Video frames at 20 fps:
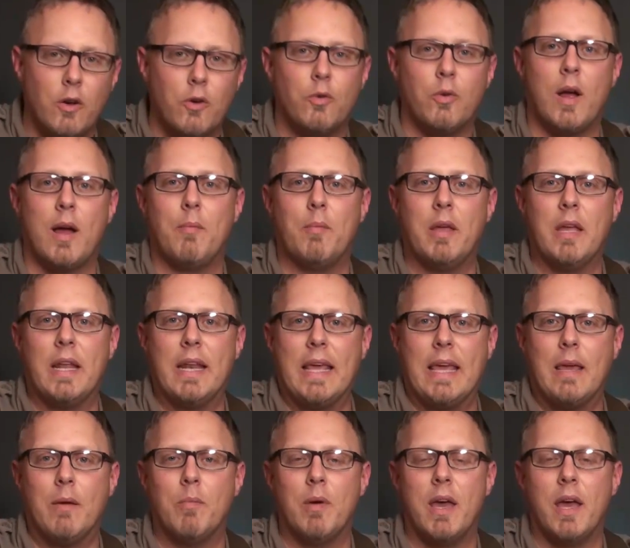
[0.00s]
Drop me an
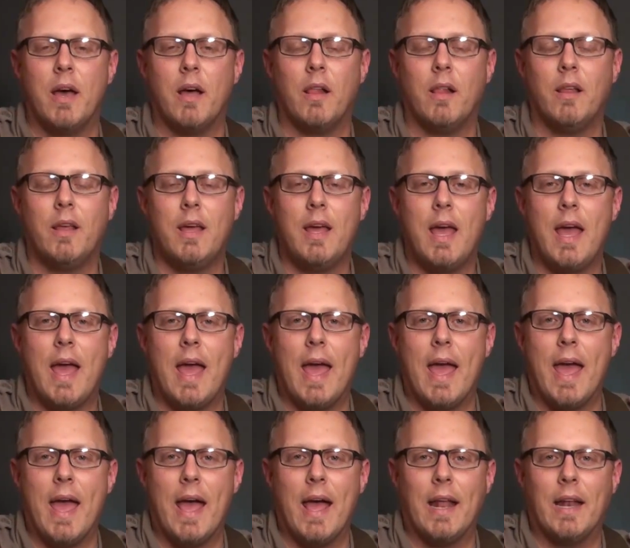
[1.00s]
email,
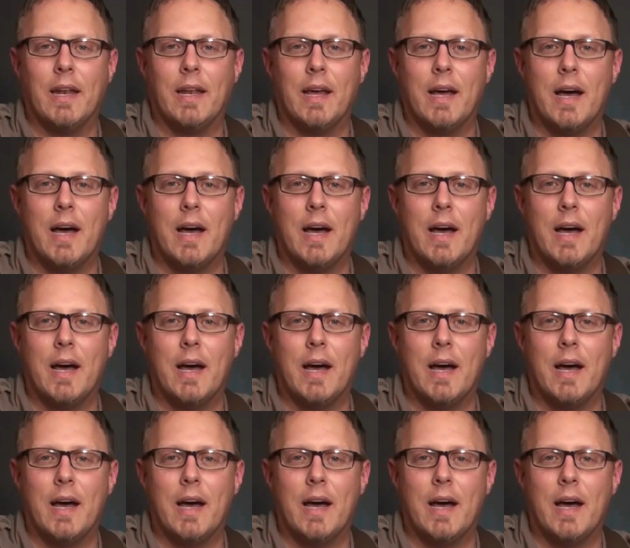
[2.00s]
and